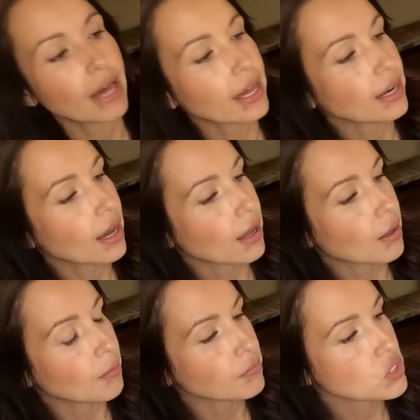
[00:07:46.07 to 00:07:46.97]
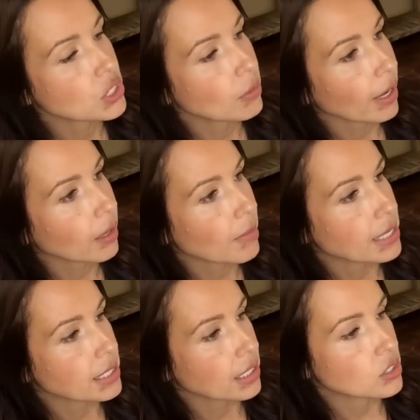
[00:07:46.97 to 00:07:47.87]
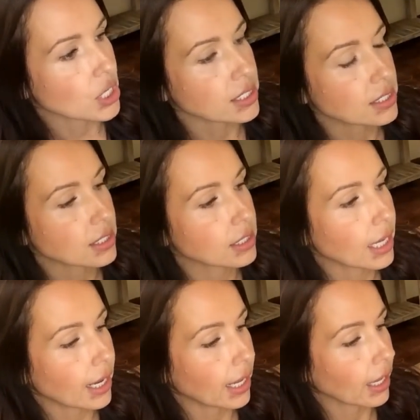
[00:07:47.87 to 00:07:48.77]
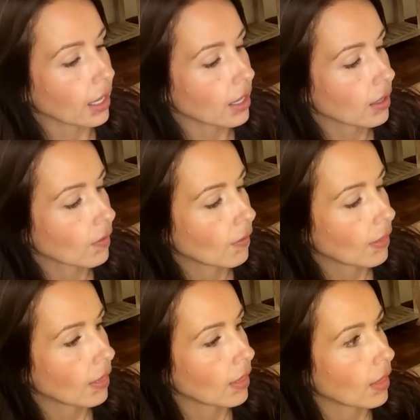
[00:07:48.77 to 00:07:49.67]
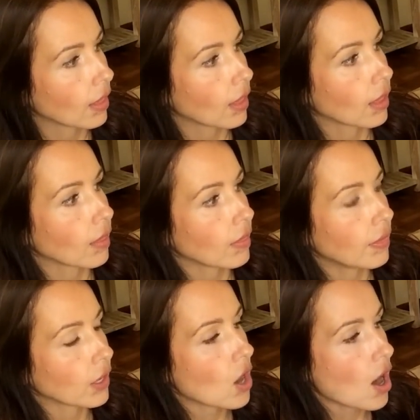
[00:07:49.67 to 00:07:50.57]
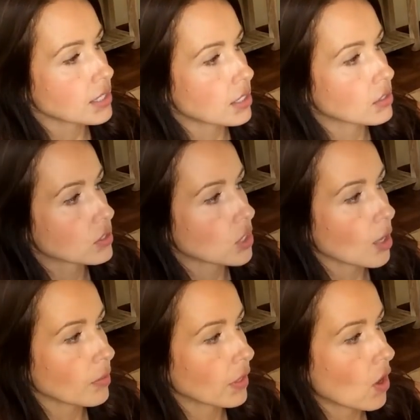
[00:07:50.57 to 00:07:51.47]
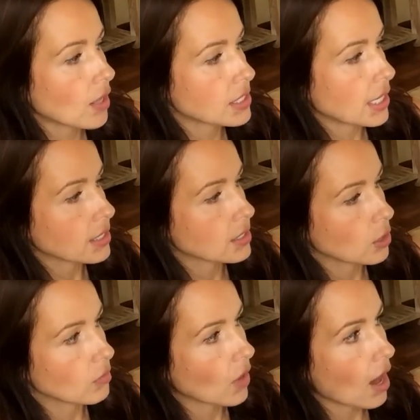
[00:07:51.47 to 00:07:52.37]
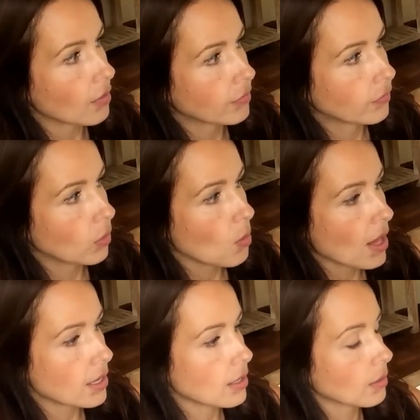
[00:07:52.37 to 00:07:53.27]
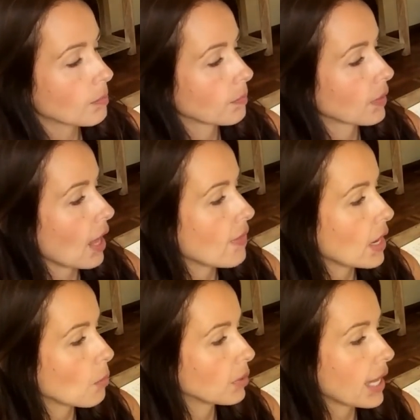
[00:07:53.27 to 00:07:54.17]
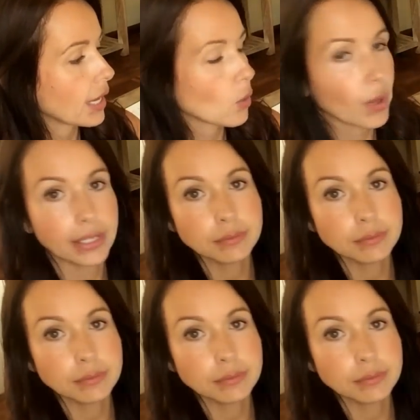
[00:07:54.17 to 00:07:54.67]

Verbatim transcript: But she recommended just getting the start with the continent. So you've got a full one and then a blank